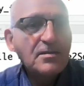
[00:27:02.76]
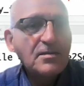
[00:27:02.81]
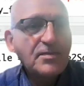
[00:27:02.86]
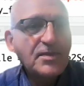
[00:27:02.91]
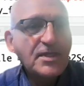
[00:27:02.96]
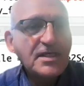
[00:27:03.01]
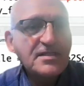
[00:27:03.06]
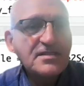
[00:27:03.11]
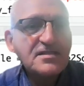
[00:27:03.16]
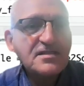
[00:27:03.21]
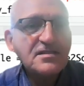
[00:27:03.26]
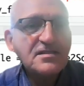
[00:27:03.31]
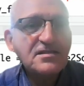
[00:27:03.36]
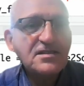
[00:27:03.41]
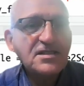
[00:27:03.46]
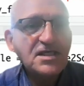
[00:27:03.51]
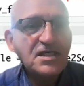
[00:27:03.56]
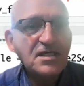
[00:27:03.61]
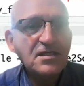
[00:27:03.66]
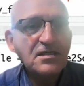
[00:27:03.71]
place it
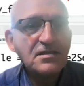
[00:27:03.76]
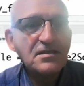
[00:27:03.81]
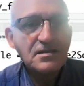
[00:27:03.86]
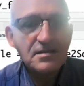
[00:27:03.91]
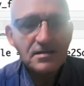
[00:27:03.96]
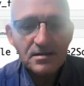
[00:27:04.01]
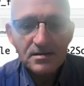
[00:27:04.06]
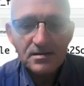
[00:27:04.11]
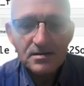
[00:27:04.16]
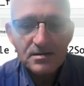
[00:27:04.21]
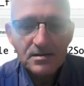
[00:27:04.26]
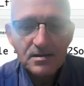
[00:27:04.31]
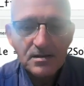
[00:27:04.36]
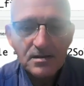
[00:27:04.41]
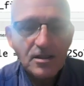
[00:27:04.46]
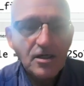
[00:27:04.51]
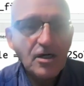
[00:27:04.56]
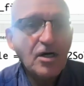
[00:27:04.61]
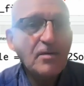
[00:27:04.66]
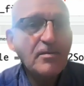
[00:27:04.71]
here,
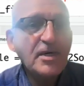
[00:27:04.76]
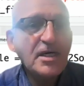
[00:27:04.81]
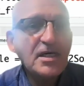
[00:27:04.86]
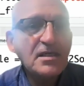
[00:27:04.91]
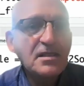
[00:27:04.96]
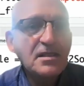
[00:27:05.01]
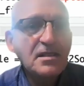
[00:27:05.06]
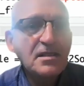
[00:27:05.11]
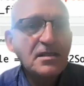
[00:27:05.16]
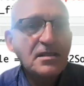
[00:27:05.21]
comma.